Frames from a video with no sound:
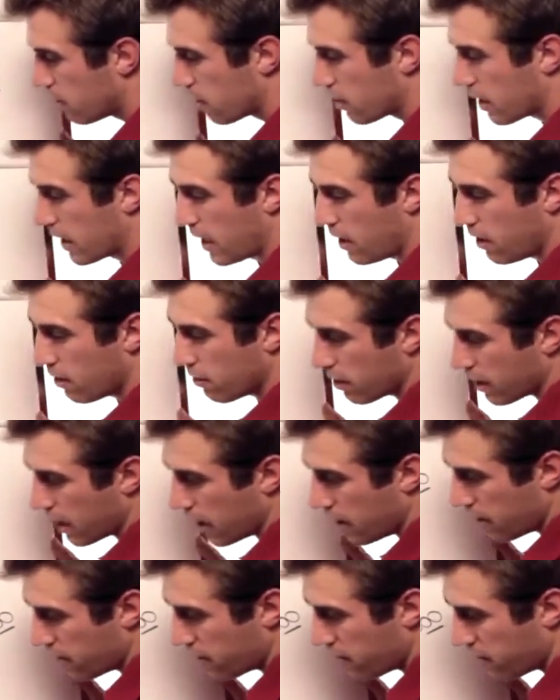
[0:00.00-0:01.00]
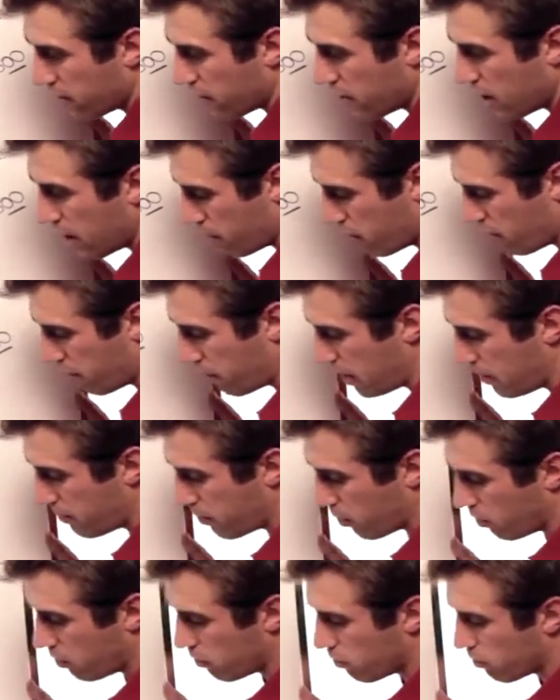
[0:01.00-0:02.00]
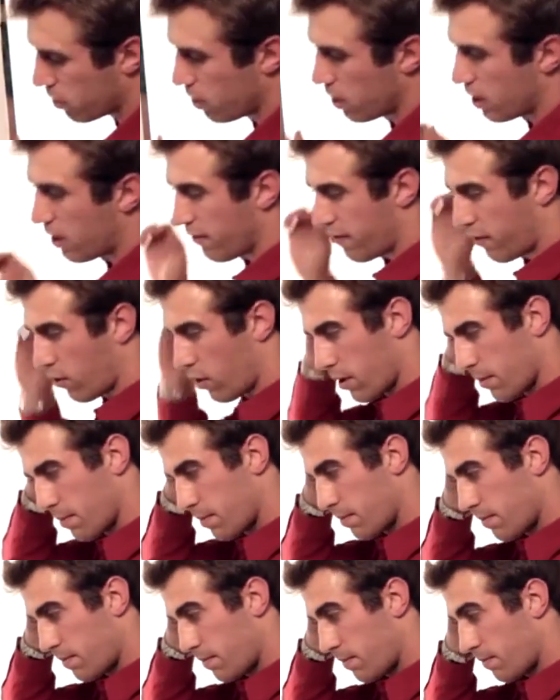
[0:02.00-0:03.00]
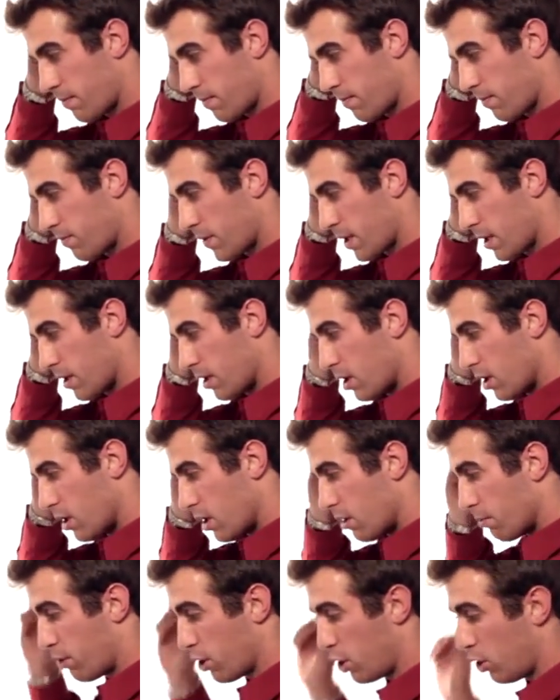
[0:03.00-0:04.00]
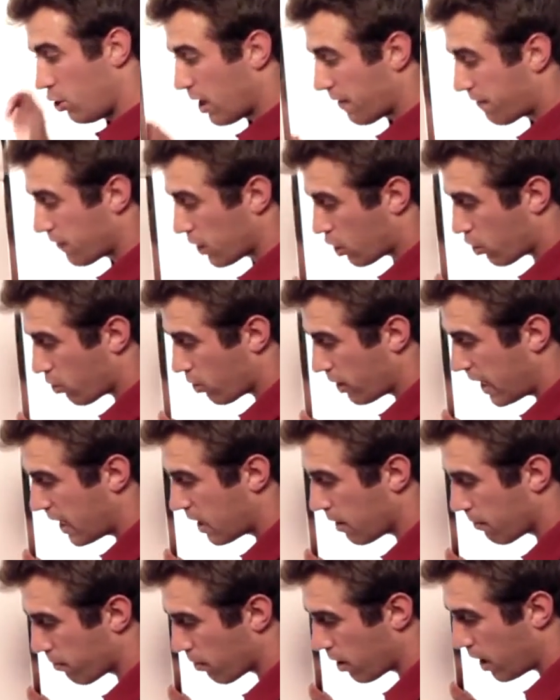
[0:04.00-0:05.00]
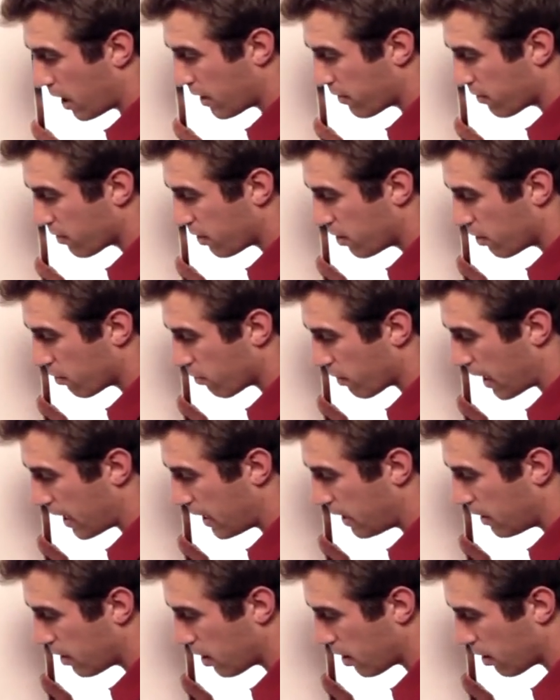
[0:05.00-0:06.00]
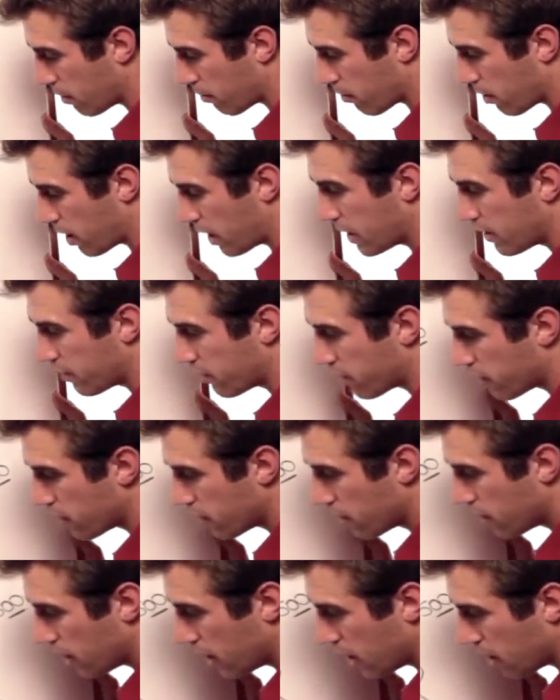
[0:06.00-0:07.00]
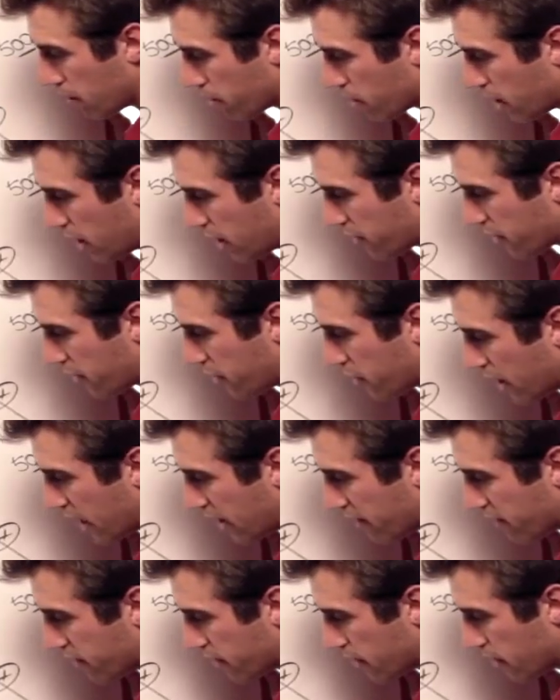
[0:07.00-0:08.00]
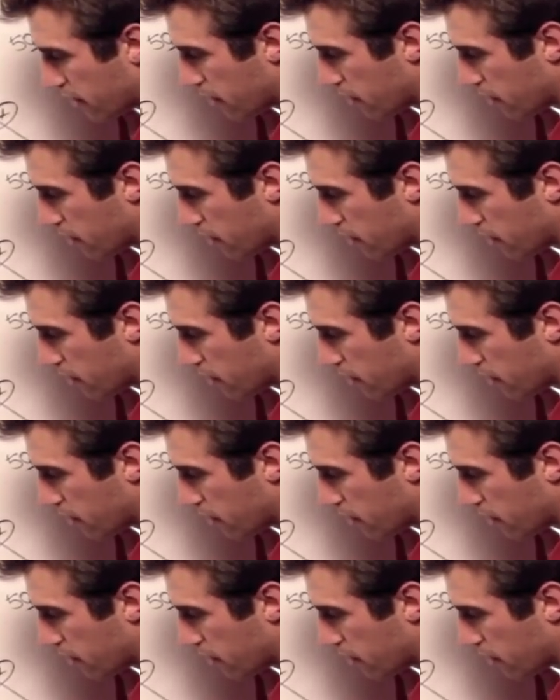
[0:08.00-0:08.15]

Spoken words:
okay, again, this is the number of people we're looking for, but you have to create a bronze on your right, a bronze, and a bronze on your left.